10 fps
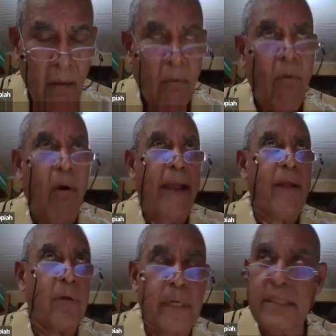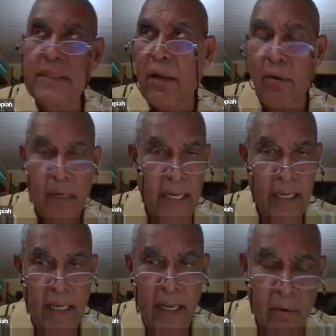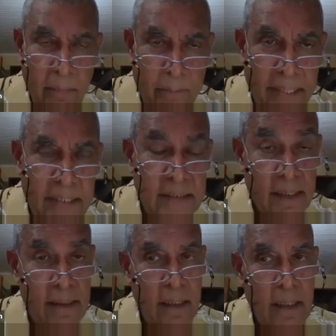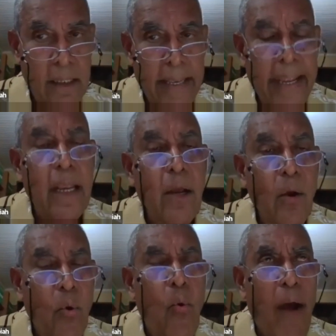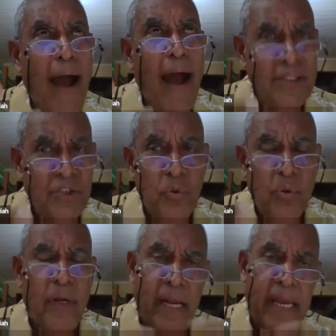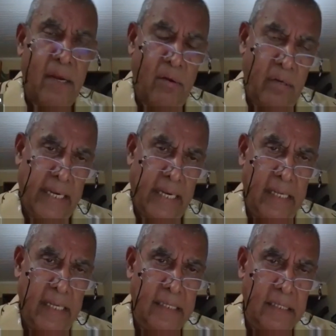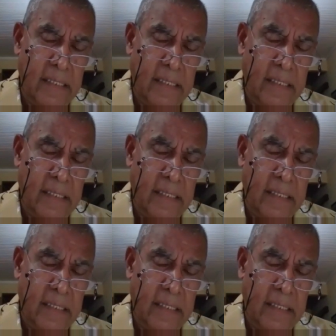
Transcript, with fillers: Oh, I got this, I got that, I got to pay this. Hey, who asked you to create all that? La?